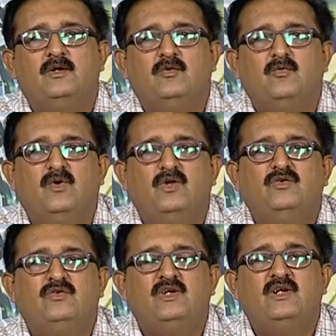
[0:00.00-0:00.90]

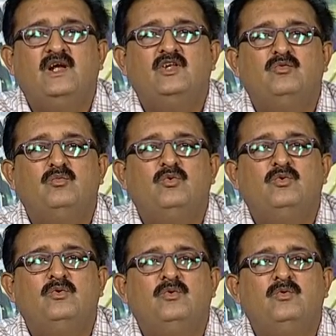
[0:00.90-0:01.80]
once it has moved
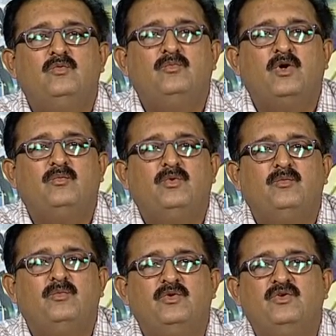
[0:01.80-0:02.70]
to proper
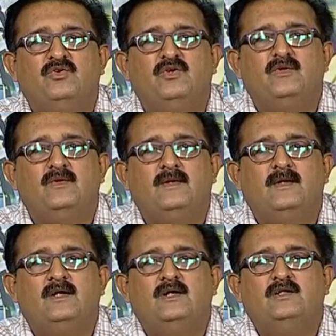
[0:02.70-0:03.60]
position.
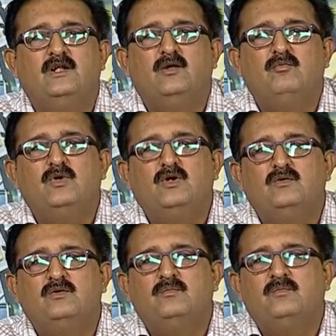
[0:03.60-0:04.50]
The number
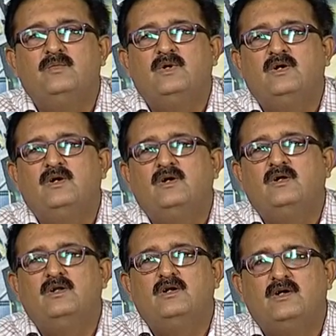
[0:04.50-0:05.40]
of
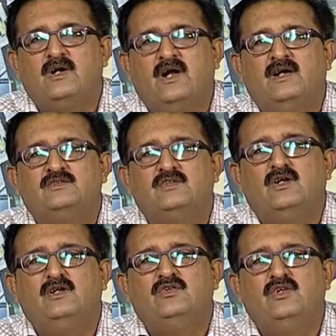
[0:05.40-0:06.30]
tracks
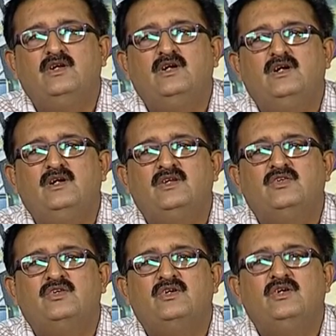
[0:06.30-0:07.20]
on a single
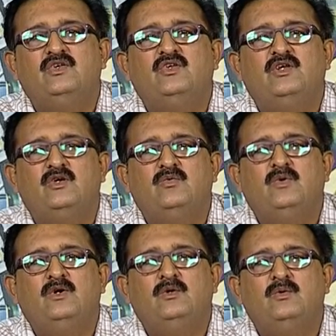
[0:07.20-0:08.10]
disk is
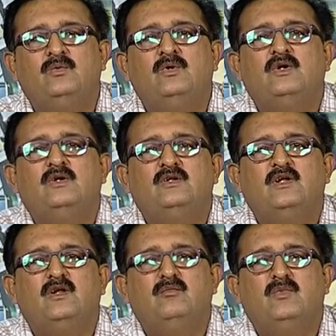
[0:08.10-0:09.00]
equal to the
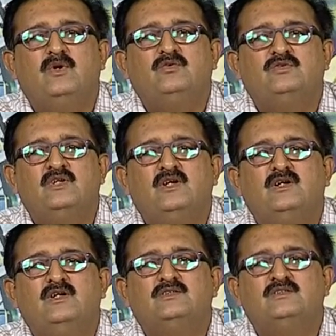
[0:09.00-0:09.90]
number of
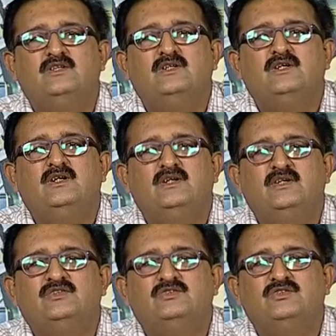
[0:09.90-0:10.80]
cylinders in the
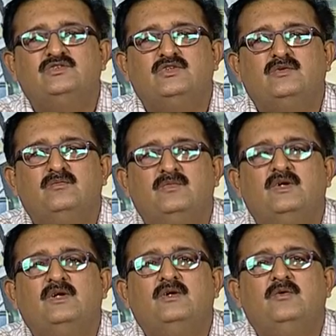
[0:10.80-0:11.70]
disk system.
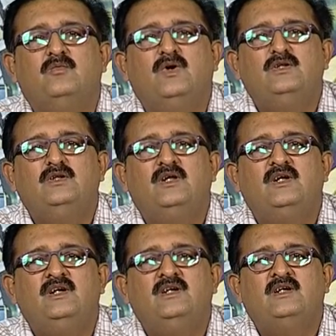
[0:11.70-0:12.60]
One
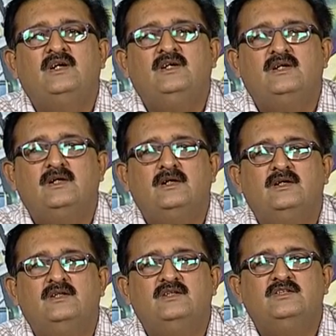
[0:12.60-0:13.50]
read write
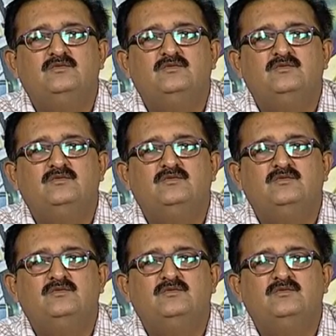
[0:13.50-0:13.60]
head is